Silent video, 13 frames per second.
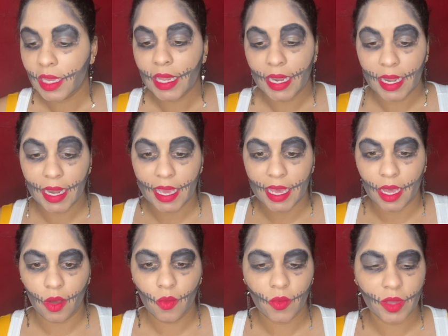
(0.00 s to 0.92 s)

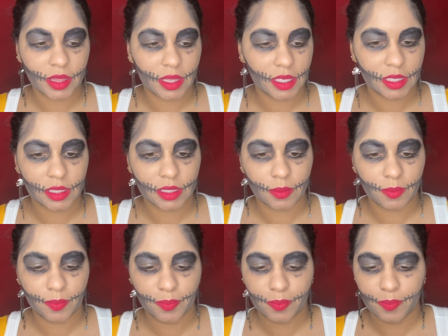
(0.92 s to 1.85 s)
Now, with this
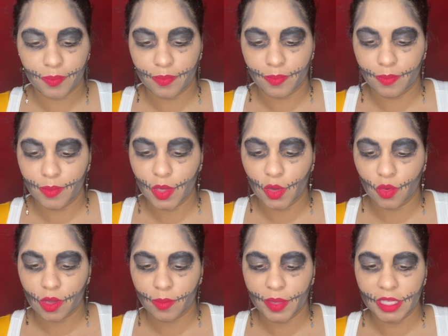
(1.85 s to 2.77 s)

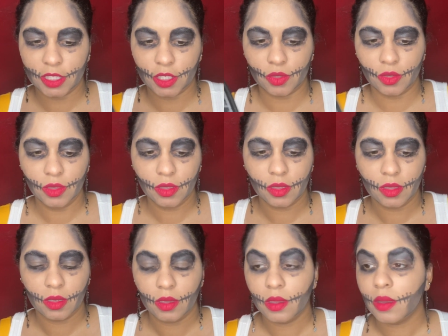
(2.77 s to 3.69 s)
milk pencil,
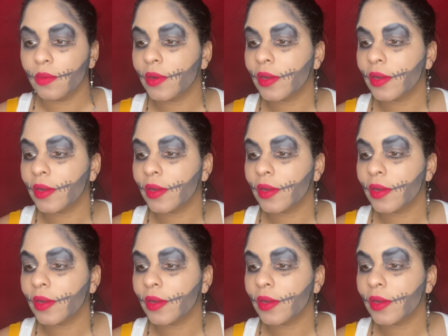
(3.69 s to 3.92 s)
we're